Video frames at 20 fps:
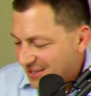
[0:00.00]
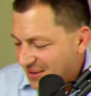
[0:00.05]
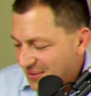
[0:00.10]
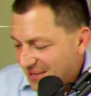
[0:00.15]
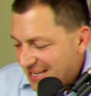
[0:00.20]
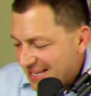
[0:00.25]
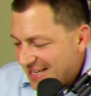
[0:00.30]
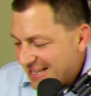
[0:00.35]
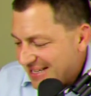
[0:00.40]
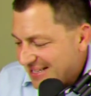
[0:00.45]

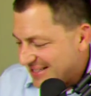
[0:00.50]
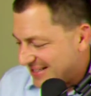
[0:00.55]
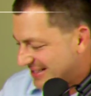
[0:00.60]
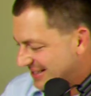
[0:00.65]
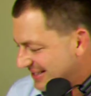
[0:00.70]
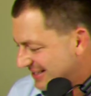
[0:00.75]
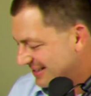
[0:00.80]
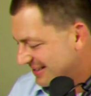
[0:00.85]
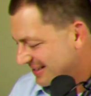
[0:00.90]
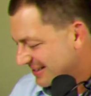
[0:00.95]
so
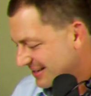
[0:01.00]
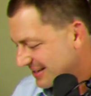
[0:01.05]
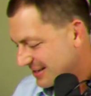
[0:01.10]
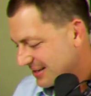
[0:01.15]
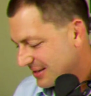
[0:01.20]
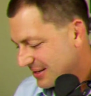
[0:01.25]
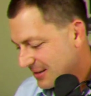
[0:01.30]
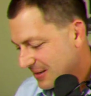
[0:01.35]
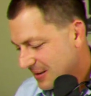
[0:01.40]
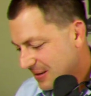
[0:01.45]
easy.
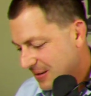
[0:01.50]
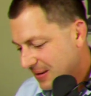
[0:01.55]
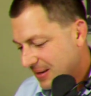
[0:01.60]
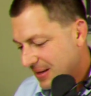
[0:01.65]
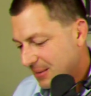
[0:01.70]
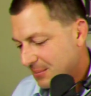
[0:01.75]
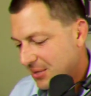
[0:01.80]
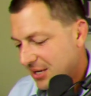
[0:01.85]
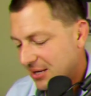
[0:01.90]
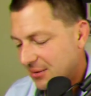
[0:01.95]

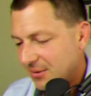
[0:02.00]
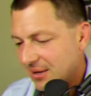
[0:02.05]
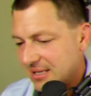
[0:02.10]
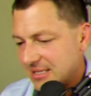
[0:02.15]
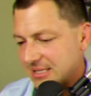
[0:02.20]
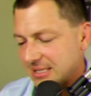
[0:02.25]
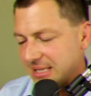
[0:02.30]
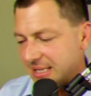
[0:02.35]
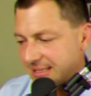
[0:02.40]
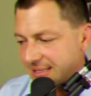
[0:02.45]
But it
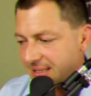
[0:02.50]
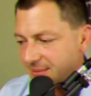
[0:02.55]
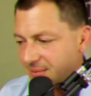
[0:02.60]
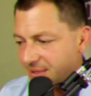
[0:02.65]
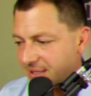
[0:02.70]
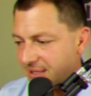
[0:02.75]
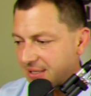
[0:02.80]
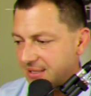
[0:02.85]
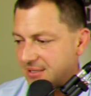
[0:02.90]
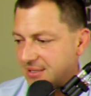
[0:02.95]
wasn't easy
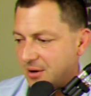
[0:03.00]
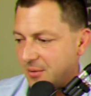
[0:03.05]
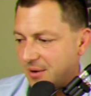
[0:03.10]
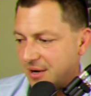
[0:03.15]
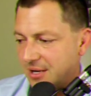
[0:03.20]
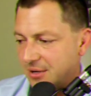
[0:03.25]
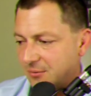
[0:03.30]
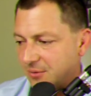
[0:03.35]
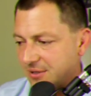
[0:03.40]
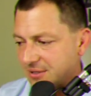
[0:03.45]
because
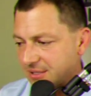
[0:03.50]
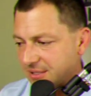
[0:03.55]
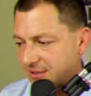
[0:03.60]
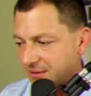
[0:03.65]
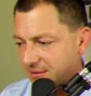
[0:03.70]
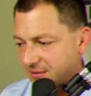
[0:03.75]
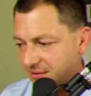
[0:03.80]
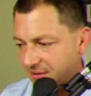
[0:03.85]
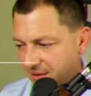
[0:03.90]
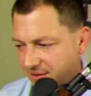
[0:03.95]
nobody wants
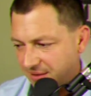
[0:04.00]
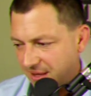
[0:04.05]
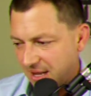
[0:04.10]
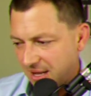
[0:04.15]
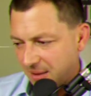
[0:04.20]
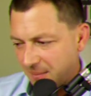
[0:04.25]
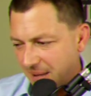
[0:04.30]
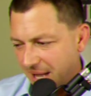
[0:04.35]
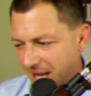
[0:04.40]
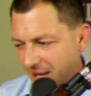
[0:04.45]
to
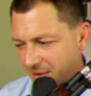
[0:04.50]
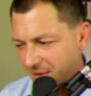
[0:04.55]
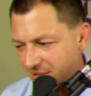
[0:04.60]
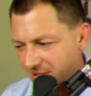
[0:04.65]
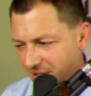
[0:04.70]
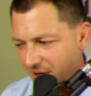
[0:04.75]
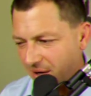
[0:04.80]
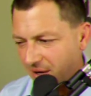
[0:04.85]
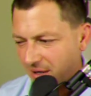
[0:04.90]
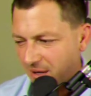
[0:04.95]
think about or
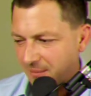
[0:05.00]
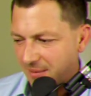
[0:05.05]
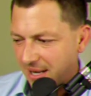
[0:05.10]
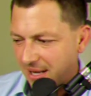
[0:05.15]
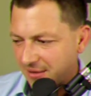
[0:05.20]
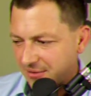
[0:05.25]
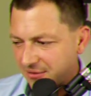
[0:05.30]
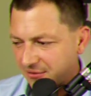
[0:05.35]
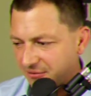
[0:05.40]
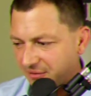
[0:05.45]
talk
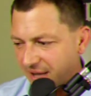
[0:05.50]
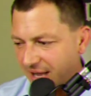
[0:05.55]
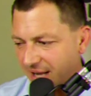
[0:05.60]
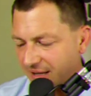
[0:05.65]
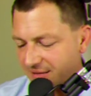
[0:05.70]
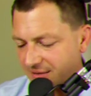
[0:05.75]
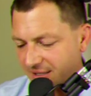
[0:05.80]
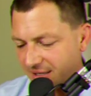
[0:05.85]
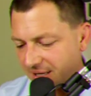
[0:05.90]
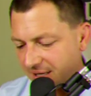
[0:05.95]
about the
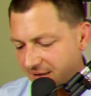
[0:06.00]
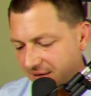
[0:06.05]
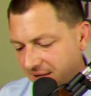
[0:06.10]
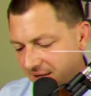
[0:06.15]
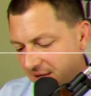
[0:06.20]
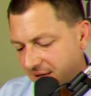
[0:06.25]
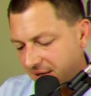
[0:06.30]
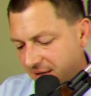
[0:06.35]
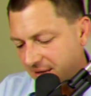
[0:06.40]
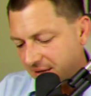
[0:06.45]
fact that
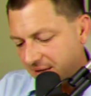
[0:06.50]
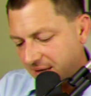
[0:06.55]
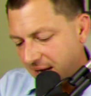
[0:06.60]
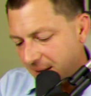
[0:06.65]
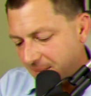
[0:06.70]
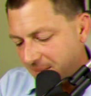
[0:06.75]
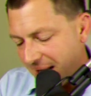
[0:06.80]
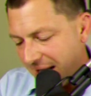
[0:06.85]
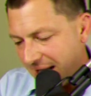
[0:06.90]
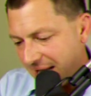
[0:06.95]

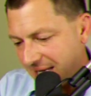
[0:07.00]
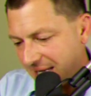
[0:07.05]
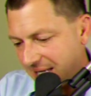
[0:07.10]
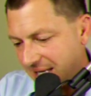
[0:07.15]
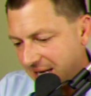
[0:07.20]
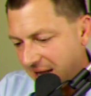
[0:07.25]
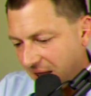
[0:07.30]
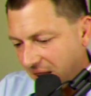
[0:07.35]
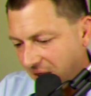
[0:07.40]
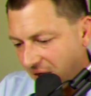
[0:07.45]
I made
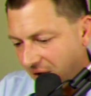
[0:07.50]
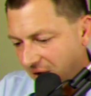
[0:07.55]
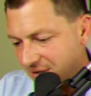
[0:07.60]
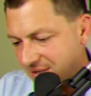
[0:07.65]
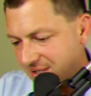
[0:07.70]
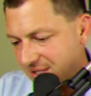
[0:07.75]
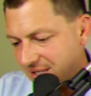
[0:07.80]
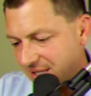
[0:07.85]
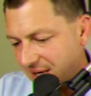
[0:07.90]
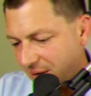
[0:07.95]
it, I
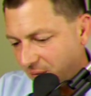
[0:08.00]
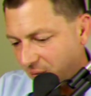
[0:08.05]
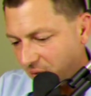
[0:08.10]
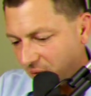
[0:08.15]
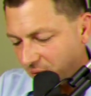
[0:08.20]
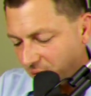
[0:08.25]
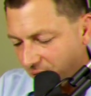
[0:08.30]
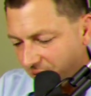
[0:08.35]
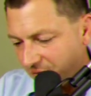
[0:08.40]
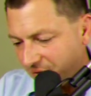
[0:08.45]
lost it, I
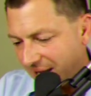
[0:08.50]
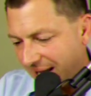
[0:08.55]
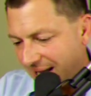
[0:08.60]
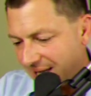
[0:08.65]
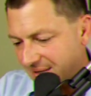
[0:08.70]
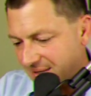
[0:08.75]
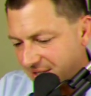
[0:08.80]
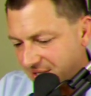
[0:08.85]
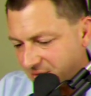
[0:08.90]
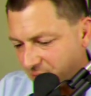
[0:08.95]
roofed
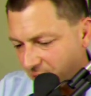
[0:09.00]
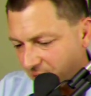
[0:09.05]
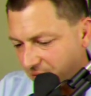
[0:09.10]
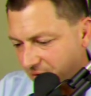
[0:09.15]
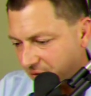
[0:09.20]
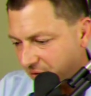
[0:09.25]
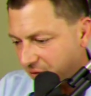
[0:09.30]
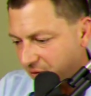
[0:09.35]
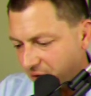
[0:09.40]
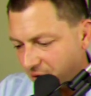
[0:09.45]
houses,
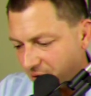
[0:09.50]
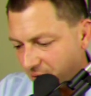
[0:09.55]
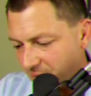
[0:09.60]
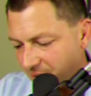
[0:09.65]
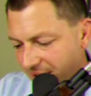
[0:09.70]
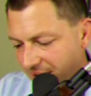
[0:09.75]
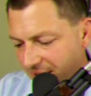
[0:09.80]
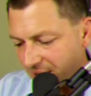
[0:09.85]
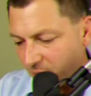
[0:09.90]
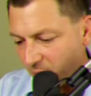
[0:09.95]
worked on an oil
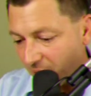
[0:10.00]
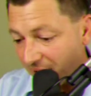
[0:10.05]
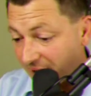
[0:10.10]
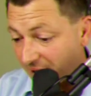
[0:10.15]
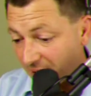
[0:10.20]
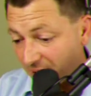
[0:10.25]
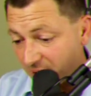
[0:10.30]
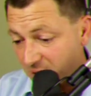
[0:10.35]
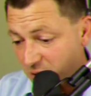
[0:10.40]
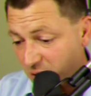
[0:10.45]
rig,
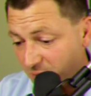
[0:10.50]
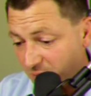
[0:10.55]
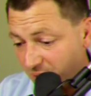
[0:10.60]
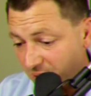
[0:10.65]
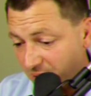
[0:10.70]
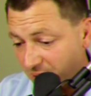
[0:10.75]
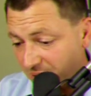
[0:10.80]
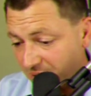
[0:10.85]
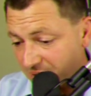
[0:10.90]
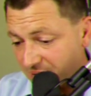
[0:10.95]
read 100
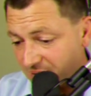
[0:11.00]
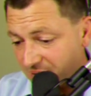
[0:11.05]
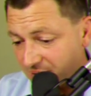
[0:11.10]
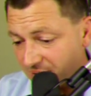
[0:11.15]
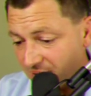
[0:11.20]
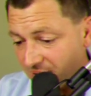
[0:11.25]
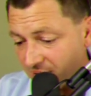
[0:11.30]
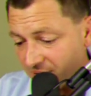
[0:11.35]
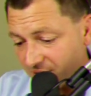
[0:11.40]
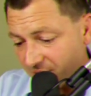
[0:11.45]
books.
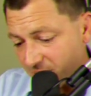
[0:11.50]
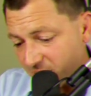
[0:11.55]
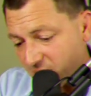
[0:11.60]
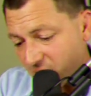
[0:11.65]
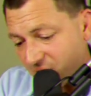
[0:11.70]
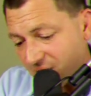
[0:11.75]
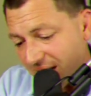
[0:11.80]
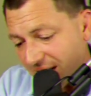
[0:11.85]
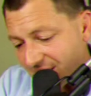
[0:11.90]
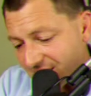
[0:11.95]
From
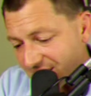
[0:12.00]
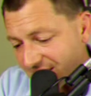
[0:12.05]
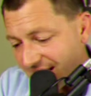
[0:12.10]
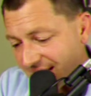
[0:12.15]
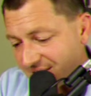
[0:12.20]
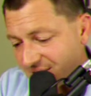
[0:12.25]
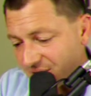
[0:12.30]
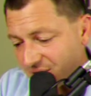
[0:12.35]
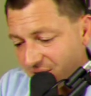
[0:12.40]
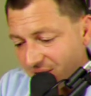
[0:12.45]

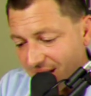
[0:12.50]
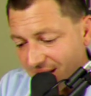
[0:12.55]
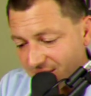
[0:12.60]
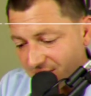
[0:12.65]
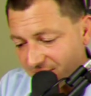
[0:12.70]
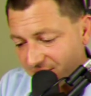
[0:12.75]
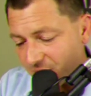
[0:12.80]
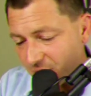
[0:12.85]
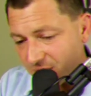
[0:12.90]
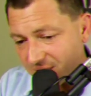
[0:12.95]
2008 to
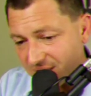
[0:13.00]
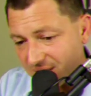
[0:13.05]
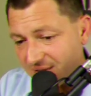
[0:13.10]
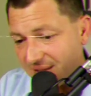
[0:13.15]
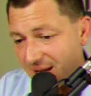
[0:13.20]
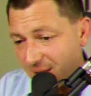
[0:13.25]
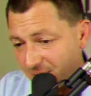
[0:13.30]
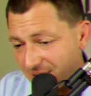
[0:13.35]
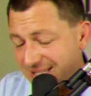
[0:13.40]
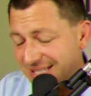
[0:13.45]
2014,
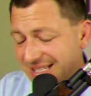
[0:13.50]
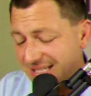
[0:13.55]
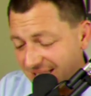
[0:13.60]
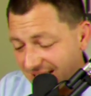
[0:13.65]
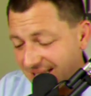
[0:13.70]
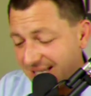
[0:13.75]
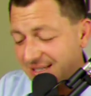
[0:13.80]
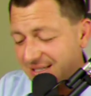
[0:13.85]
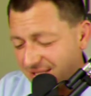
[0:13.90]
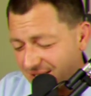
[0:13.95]
that was
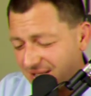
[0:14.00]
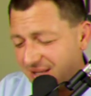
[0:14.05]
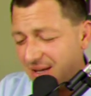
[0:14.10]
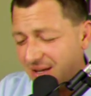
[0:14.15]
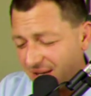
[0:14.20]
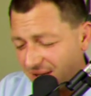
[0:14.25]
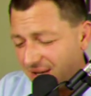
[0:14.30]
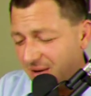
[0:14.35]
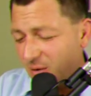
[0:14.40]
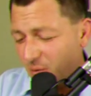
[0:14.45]
six
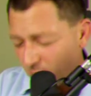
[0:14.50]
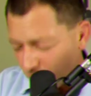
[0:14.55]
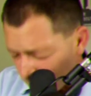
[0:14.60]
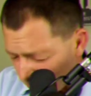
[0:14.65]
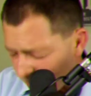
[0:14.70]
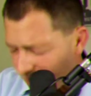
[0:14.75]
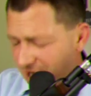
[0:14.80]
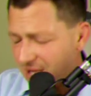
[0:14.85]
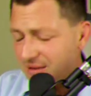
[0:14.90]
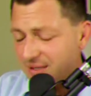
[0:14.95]

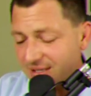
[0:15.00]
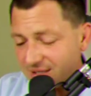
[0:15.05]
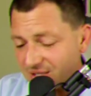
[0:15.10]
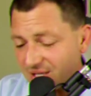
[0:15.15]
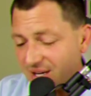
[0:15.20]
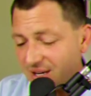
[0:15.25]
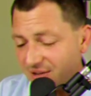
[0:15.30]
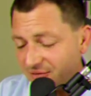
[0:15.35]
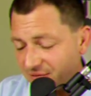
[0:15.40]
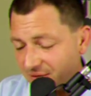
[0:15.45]
really
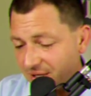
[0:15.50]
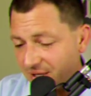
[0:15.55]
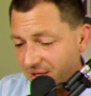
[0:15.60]
tough